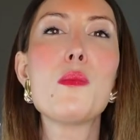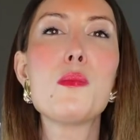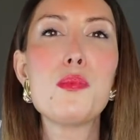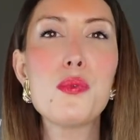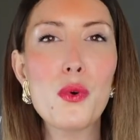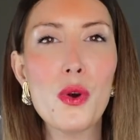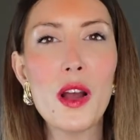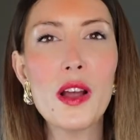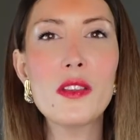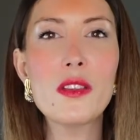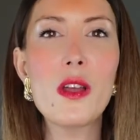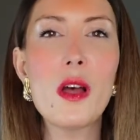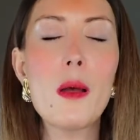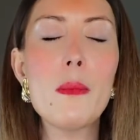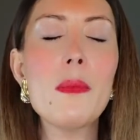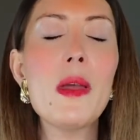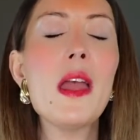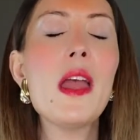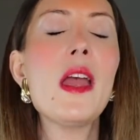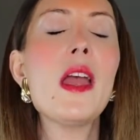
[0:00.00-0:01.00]
Pour un
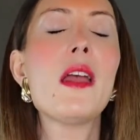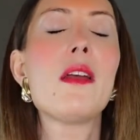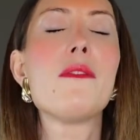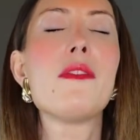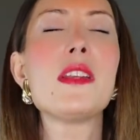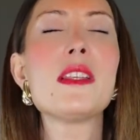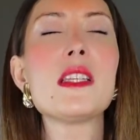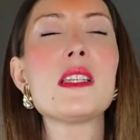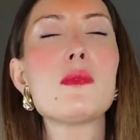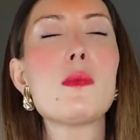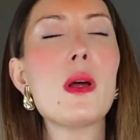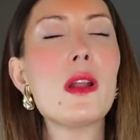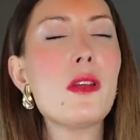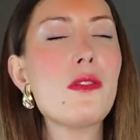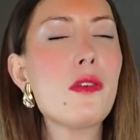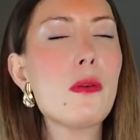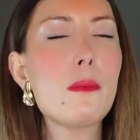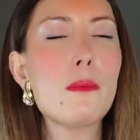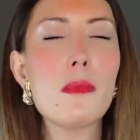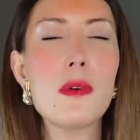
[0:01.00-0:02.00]
homme. This is one
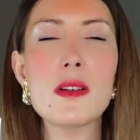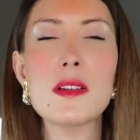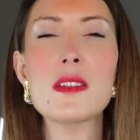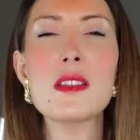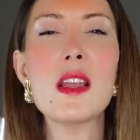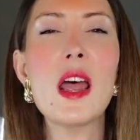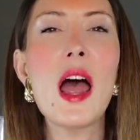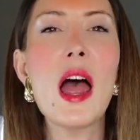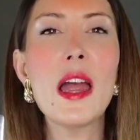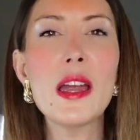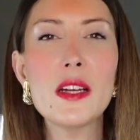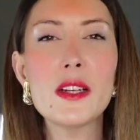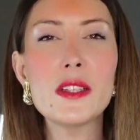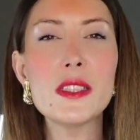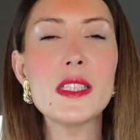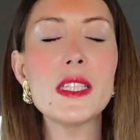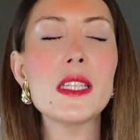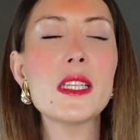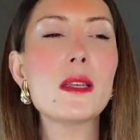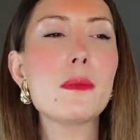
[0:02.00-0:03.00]
of the most
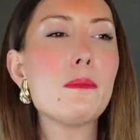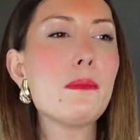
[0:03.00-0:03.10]
iconic,